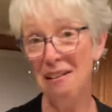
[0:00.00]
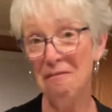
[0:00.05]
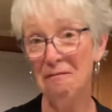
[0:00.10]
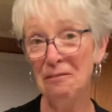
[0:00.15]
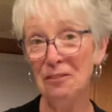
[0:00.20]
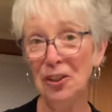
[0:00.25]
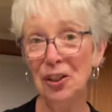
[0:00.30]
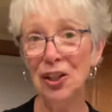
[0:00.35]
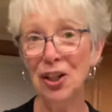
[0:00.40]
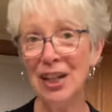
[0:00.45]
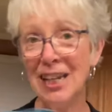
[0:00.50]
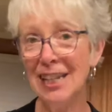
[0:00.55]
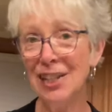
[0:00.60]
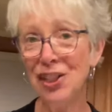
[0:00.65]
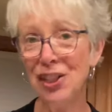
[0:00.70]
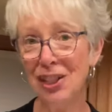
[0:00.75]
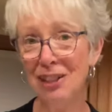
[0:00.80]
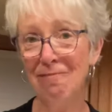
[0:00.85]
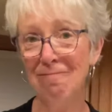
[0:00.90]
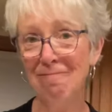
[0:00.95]
for your
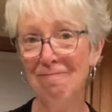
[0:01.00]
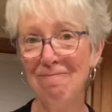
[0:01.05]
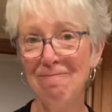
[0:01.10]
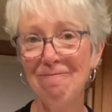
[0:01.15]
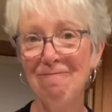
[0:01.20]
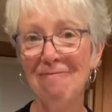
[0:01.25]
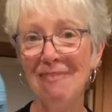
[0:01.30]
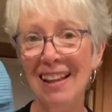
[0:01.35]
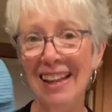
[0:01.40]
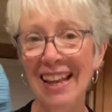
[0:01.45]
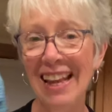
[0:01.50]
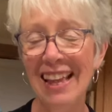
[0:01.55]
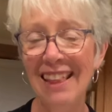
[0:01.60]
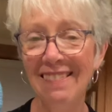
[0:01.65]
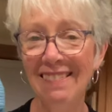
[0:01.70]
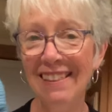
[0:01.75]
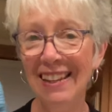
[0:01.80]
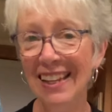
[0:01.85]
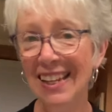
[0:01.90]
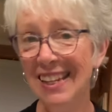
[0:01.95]
kitchen.
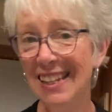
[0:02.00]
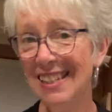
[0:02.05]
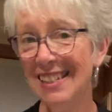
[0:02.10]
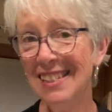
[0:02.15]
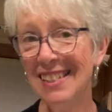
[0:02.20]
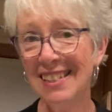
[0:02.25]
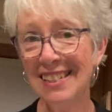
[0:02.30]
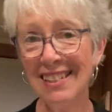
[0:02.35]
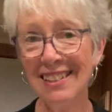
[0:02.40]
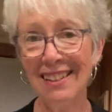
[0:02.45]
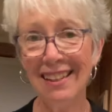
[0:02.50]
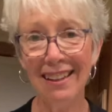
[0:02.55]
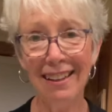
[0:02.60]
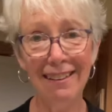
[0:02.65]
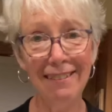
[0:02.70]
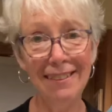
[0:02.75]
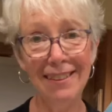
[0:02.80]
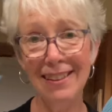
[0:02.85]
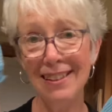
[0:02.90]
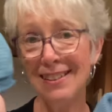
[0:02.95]
This
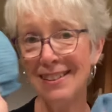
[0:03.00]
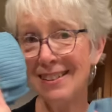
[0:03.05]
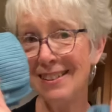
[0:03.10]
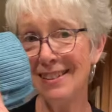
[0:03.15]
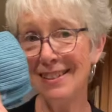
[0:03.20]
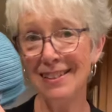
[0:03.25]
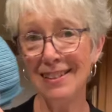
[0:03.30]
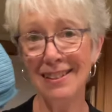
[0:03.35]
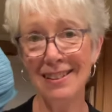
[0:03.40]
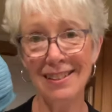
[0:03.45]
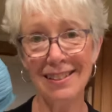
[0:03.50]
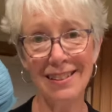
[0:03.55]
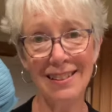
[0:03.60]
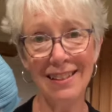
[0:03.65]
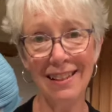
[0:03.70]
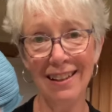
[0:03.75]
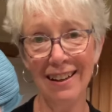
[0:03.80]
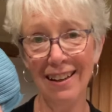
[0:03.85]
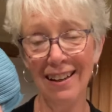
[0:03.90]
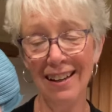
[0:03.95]
is
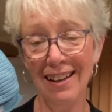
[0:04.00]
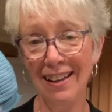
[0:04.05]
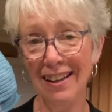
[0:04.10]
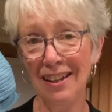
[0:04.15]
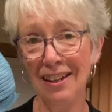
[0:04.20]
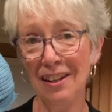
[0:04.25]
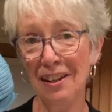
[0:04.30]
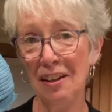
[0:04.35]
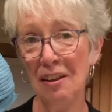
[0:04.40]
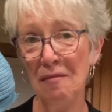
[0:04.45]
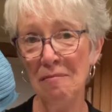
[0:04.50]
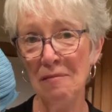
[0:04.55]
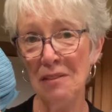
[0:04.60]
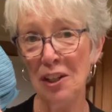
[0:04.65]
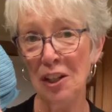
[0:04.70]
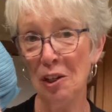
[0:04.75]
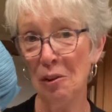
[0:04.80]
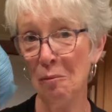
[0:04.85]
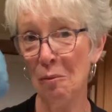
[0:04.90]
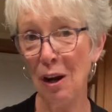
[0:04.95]

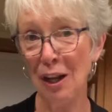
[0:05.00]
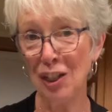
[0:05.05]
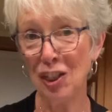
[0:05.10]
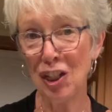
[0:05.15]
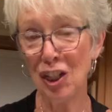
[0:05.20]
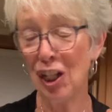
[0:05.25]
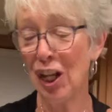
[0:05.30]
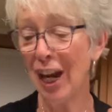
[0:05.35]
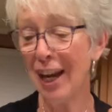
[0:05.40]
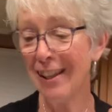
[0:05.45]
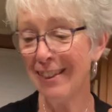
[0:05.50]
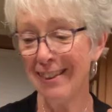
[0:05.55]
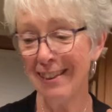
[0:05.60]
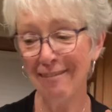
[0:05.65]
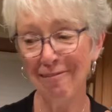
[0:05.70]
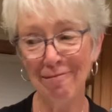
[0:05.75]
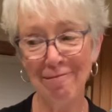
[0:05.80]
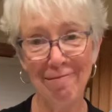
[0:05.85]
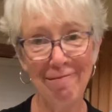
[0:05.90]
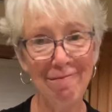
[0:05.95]
your washcloth.
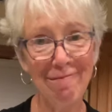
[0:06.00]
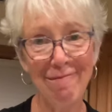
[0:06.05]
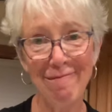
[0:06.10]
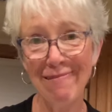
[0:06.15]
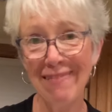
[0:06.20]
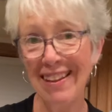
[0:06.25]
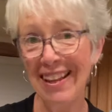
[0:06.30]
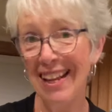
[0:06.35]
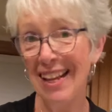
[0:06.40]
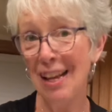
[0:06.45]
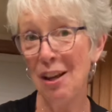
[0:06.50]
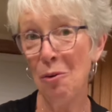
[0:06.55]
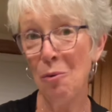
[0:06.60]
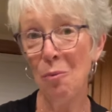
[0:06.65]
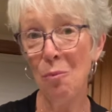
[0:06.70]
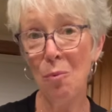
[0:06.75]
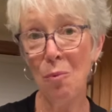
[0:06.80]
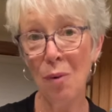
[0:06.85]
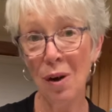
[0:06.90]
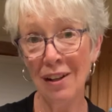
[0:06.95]

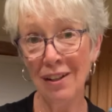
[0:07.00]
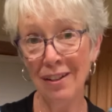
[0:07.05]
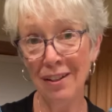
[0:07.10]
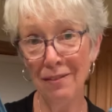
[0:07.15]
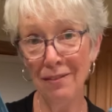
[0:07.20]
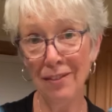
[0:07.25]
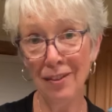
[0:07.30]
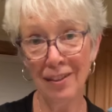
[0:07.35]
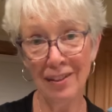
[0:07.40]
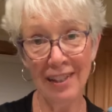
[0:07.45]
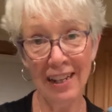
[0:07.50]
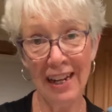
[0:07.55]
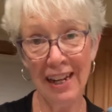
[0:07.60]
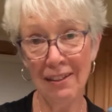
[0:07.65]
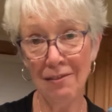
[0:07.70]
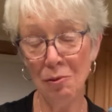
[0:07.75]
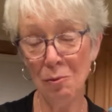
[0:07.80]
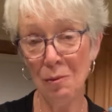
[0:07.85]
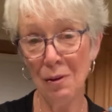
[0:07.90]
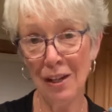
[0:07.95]
Wonderful to
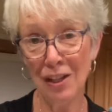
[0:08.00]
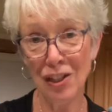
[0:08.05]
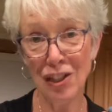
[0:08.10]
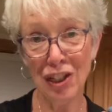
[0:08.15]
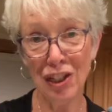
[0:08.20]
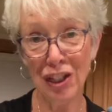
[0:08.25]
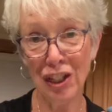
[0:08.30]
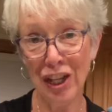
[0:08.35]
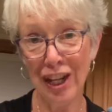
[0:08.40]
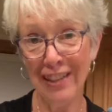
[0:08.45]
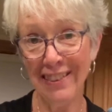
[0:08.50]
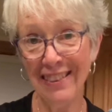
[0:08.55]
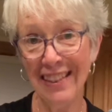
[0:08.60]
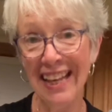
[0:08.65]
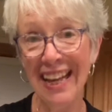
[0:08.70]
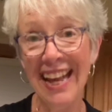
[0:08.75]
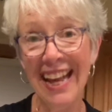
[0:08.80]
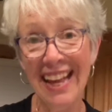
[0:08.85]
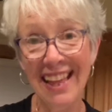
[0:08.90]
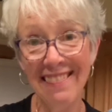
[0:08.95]
have a washcloth
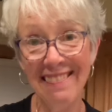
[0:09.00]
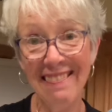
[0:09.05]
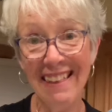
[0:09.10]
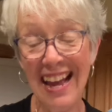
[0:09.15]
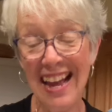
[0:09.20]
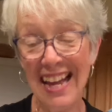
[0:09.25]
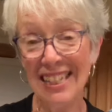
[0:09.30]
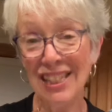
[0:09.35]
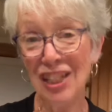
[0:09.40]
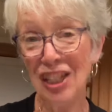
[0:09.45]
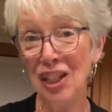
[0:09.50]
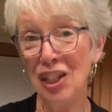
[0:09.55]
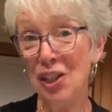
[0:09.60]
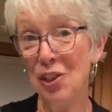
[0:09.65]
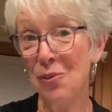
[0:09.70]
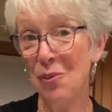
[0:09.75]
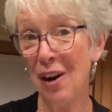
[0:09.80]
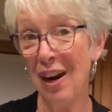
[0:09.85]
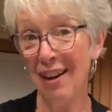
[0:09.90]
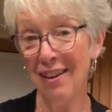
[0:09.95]
that
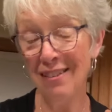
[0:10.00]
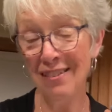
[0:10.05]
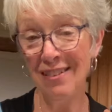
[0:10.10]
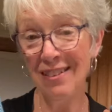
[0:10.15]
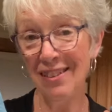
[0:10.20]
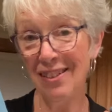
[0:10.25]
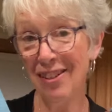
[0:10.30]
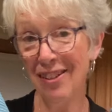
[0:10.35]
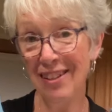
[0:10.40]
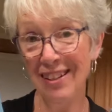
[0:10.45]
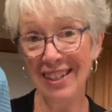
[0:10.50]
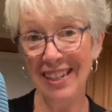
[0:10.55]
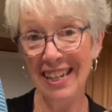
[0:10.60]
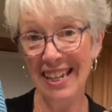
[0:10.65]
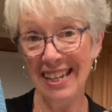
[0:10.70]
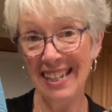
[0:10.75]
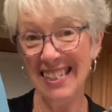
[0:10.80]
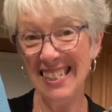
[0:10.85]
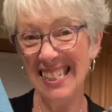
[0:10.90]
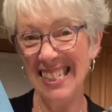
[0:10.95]
you aren't going to
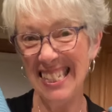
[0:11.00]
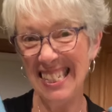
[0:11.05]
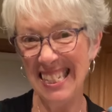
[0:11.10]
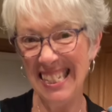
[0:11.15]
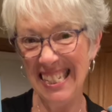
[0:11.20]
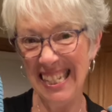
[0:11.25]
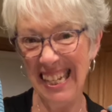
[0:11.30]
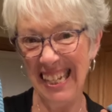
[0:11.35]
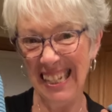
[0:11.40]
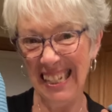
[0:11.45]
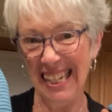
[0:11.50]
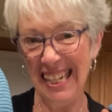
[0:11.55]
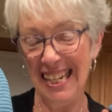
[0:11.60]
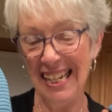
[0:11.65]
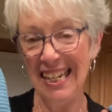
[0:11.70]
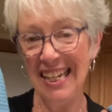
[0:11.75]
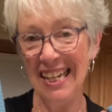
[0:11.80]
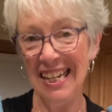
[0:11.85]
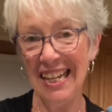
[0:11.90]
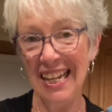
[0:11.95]
get
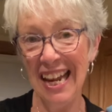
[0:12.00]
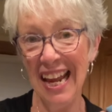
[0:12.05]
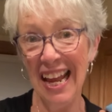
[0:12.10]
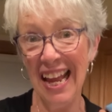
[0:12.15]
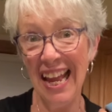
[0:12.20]
stinky